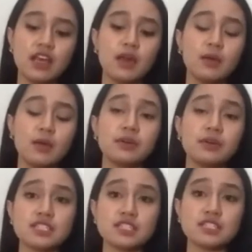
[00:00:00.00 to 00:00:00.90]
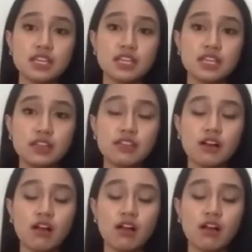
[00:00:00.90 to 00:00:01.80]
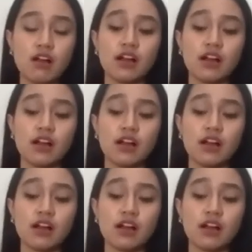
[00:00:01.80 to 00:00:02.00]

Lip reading: But still, there are